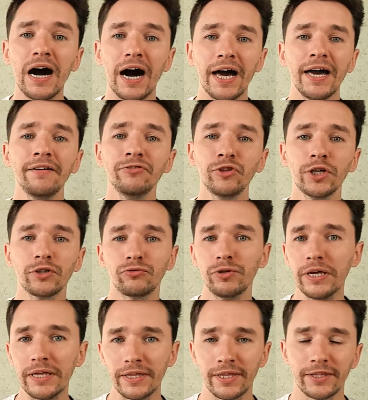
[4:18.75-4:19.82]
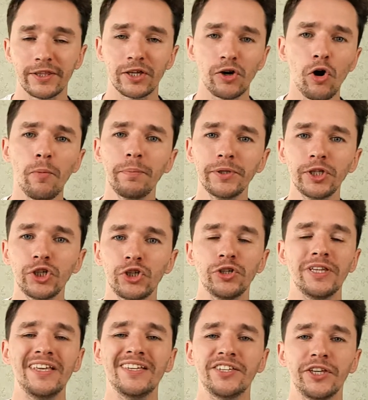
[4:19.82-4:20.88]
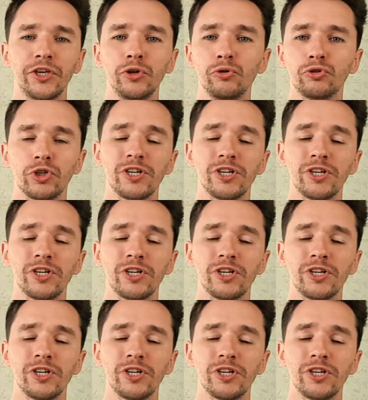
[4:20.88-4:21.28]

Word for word: I have to agree that the competition is huge,